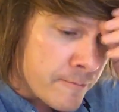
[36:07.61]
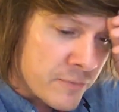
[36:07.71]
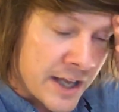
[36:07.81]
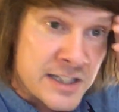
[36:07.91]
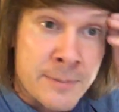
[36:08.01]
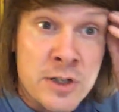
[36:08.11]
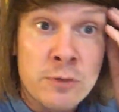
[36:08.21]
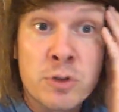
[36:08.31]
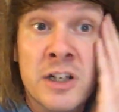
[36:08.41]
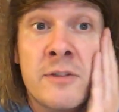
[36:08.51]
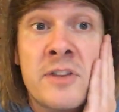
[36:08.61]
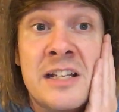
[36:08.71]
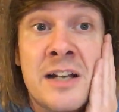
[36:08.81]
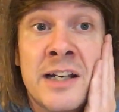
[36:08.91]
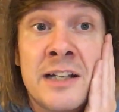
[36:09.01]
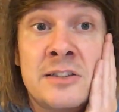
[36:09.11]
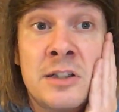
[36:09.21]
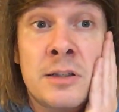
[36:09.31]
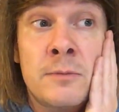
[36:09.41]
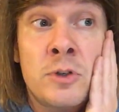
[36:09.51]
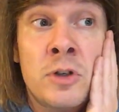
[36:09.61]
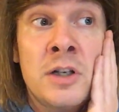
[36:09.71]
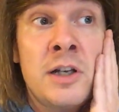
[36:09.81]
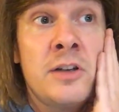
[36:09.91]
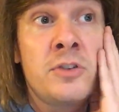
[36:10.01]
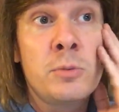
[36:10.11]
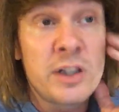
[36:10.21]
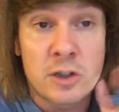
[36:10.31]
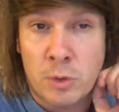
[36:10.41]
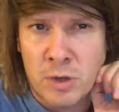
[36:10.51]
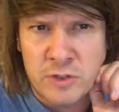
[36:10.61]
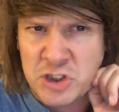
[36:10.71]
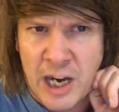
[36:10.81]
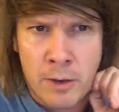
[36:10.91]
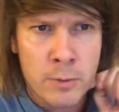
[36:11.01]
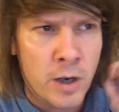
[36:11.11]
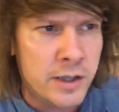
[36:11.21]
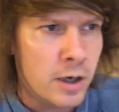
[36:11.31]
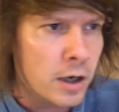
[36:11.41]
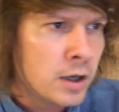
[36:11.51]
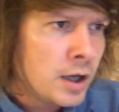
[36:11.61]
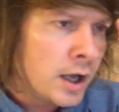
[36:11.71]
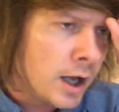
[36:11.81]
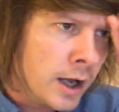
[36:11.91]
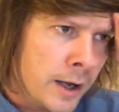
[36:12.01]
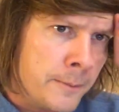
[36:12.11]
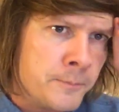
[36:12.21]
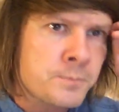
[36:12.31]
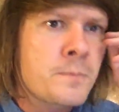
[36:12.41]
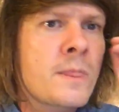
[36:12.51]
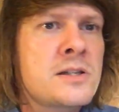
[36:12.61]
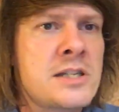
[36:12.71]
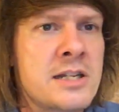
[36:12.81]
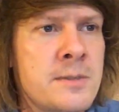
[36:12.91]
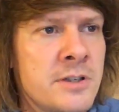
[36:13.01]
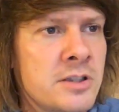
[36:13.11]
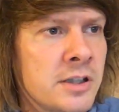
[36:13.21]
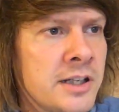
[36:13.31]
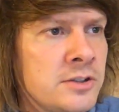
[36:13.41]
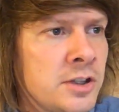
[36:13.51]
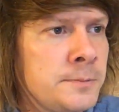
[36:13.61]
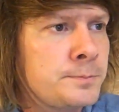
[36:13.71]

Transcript: That's episode 3 of These Are the Actors You're Looking For. So we could do another Jawa, why not? So that's something to look into.